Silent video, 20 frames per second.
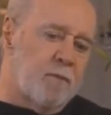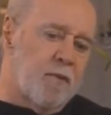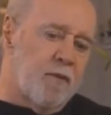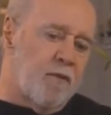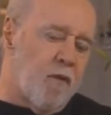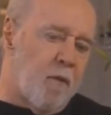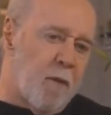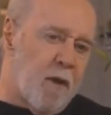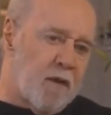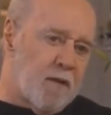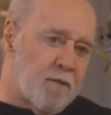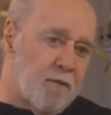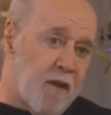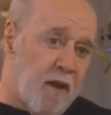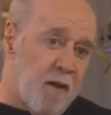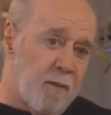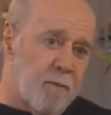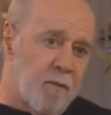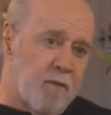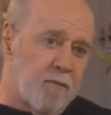before my
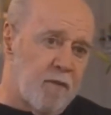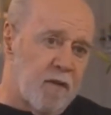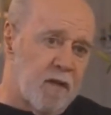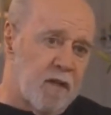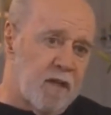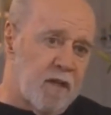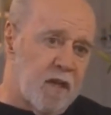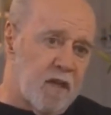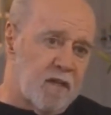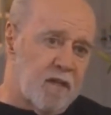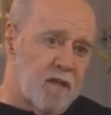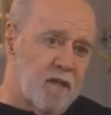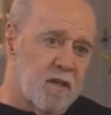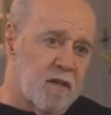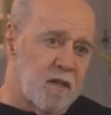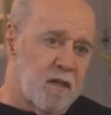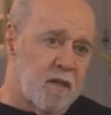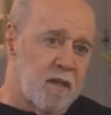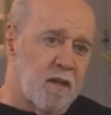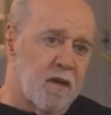development really kicked into
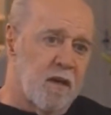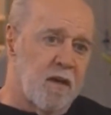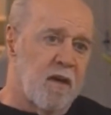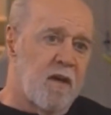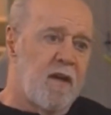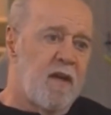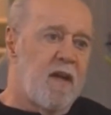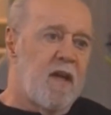gear.